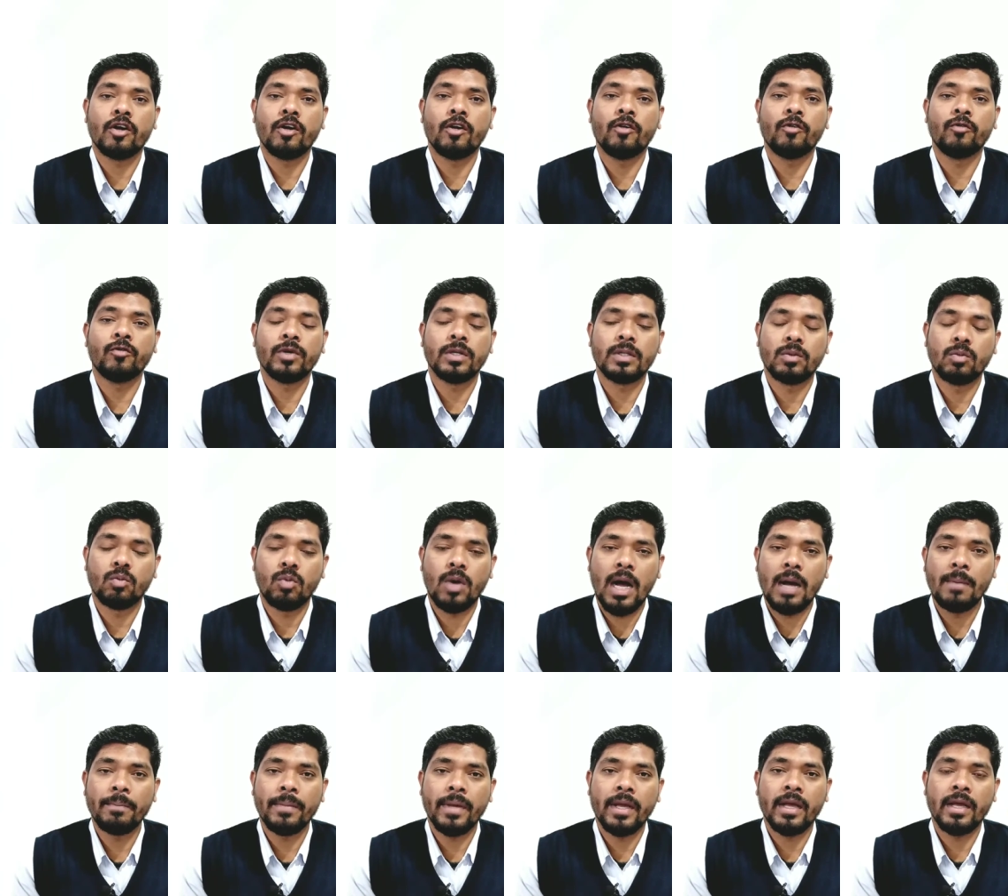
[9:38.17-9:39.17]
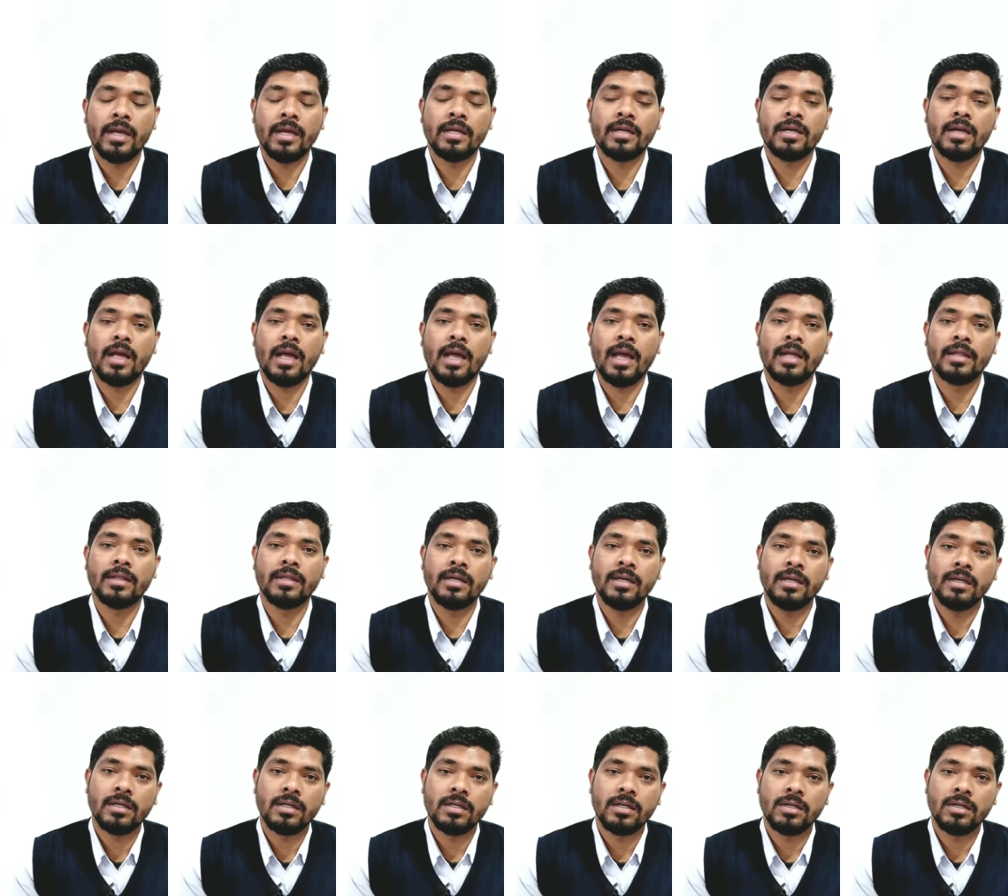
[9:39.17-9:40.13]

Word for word: of warm air and the